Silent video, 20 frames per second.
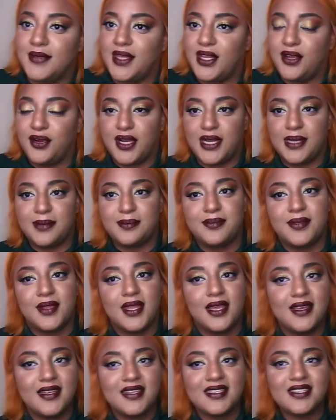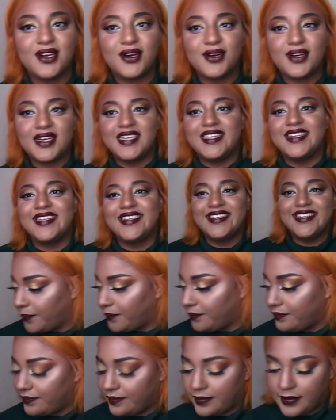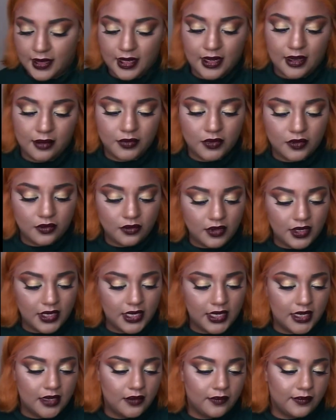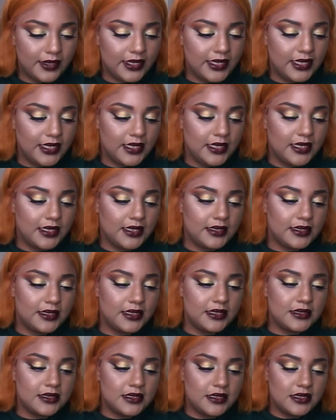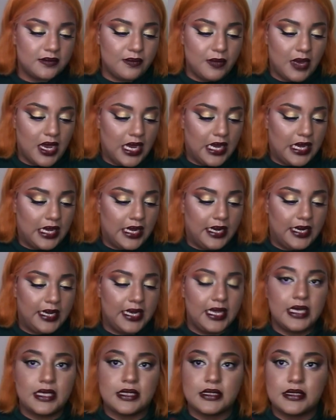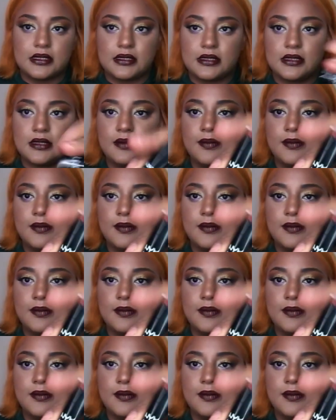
Okay, so I'm going in with, this is by NYX,